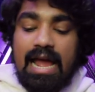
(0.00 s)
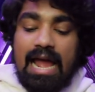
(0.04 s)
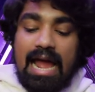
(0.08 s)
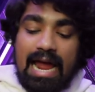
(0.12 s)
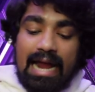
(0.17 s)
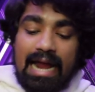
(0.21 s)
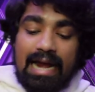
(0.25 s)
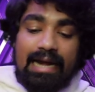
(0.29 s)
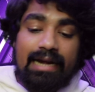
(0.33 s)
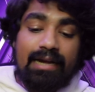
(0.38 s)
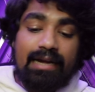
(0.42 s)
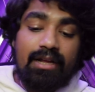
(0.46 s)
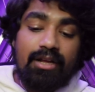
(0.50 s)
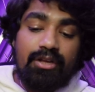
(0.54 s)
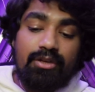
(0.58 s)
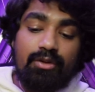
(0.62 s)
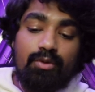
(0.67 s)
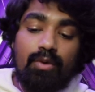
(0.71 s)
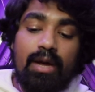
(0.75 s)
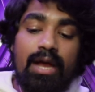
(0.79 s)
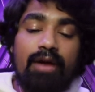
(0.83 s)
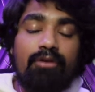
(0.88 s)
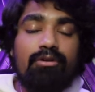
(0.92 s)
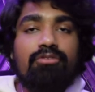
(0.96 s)
and
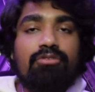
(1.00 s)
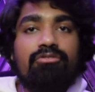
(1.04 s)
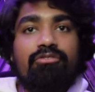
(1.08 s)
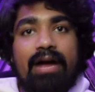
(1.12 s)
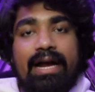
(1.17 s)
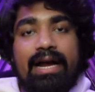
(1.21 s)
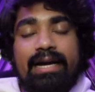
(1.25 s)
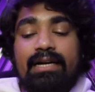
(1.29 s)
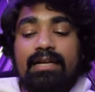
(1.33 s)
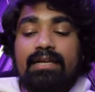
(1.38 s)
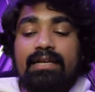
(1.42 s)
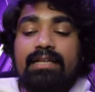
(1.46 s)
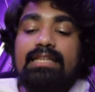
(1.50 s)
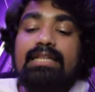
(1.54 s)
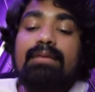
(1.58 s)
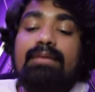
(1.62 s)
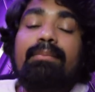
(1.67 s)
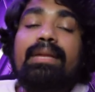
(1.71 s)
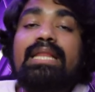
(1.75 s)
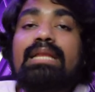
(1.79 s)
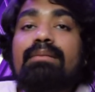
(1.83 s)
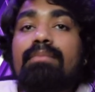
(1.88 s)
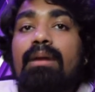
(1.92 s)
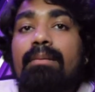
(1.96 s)
you have to find the
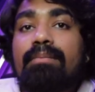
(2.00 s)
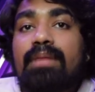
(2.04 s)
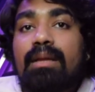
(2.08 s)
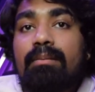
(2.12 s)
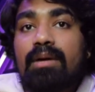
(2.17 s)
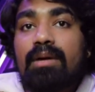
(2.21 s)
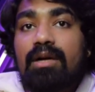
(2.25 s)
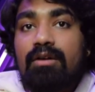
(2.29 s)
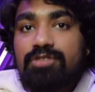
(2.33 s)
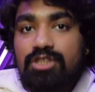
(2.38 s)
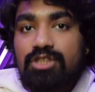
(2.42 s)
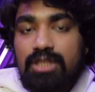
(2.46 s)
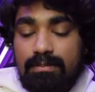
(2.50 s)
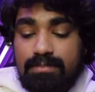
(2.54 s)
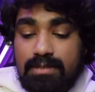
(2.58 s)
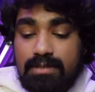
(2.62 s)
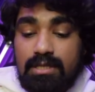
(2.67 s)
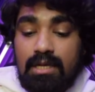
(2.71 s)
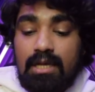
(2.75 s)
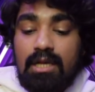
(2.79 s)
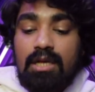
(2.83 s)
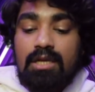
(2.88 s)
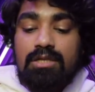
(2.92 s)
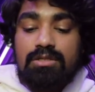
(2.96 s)
minimum number of
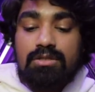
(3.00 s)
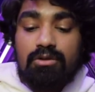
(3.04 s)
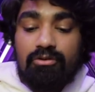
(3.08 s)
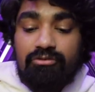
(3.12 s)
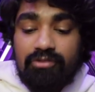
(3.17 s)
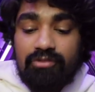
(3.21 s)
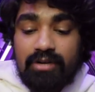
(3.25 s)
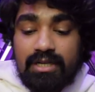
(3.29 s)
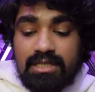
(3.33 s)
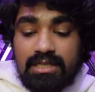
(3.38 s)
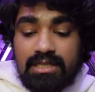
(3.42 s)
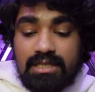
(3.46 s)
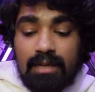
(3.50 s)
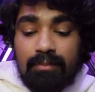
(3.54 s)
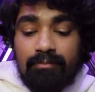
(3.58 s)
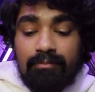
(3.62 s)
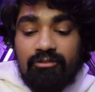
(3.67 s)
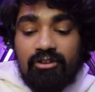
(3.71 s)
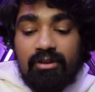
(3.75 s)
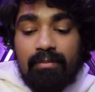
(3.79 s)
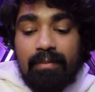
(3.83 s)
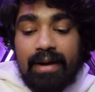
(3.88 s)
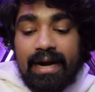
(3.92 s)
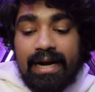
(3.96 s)
jumps. So first jump
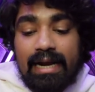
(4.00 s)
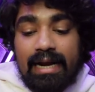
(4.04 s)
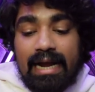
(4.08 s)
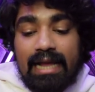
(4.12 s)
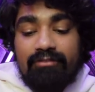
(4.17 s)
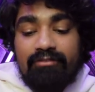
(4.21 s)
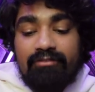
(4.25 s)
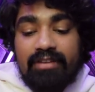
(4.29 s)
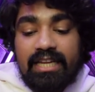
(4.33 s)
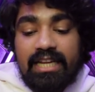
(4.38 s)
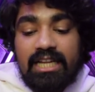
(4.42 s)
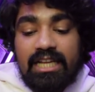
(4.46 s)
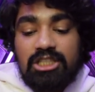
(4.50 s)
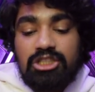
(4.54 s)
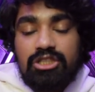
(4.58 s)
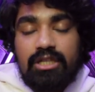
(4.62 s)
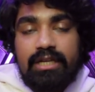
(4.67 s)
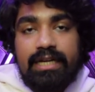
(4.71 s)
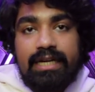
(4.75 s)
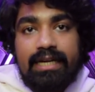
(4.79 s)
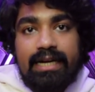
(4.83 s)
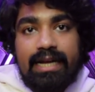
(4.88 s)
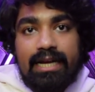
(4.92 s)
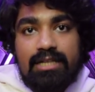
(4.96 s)
we made and we reach
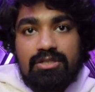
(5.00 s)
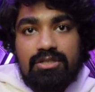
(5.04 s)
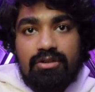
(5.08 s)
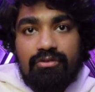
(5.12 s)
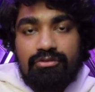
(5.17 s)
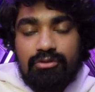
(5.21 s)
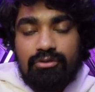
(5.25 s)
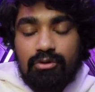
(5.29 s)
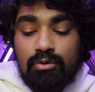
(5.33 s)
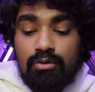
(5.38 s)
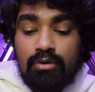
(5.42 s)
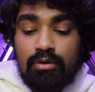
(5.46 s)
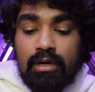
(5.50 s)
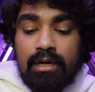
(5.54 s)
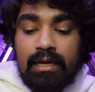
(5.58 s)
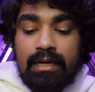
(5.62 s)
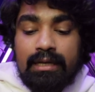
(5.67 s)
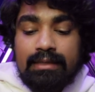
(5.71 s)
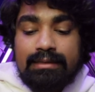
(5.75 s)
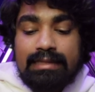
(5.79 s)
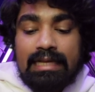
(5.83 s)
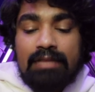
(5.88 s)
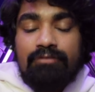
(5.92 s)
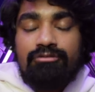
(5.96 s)
index of 2,
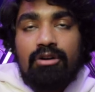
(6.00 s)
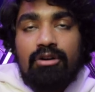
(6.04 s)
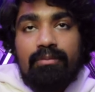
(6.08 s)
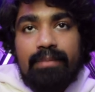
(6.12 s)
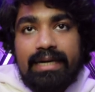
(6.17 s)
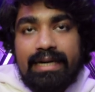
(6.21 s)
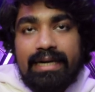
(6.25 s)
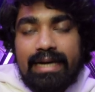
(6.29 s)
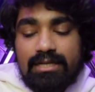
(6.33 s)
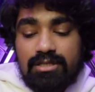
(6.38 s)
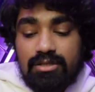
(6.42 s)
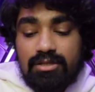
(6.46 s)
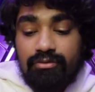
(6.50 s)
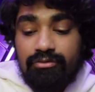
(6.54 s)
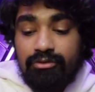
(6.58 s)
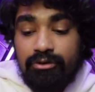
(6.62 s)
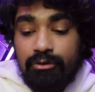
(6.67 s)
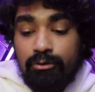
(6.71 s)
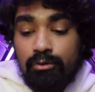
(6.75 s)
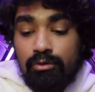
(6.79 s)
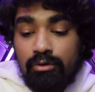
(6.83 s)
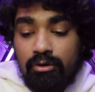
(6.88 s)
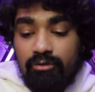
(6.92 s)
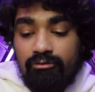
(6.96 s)
and from index of
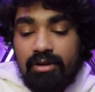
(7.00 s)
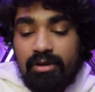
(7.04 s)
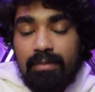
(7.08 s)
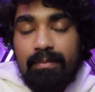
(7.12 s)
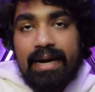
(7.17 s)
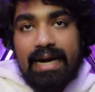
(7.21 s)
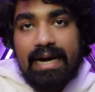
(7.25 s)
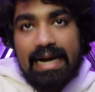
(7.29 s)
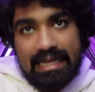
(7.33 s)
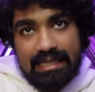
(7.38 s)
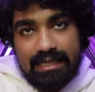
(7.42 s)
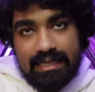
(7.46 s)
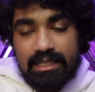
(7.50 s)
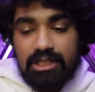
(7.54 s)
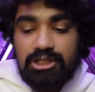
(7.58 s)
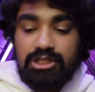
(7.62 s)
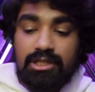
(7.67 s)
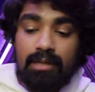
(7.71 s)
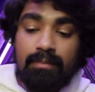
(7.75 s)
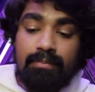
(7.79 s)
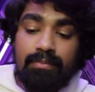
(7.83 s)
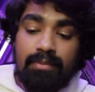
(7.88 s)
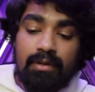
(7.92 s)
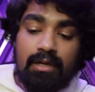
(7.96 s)
2 we made another
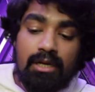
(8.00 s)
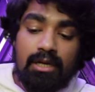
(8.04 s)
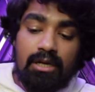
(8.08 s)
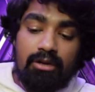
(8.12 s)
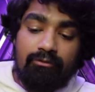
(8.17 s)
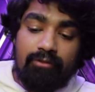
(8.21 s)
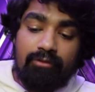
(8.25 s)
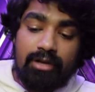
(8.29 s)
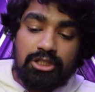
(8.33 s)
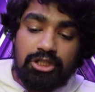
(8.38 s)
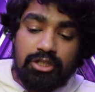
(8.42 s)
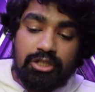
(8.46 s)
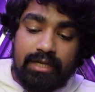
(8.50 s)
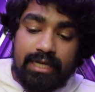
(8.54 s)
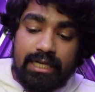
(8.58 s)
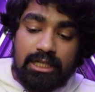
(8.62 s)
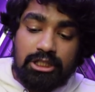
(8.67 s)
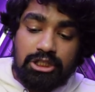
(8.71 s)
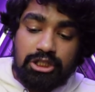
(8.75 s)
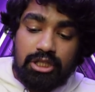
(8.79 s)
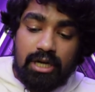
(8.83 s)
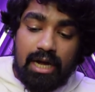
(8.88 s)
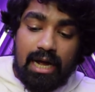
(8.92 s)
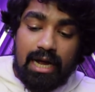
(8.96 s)
jump which
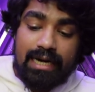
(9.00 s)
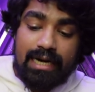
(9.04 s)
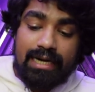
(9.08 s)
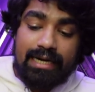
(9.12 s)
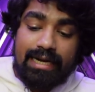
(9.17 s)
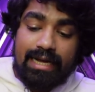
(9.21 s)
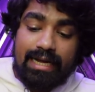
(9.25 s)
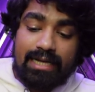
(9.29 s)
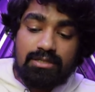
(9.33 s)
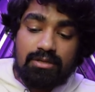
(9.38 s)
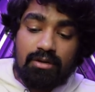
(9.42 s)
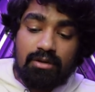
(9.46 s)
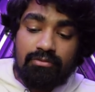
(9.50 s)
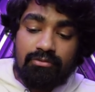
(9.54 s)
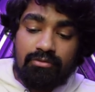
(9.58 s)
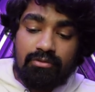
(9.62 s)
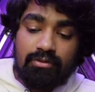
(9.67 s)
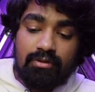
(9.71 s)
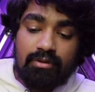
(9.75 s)
reached our index of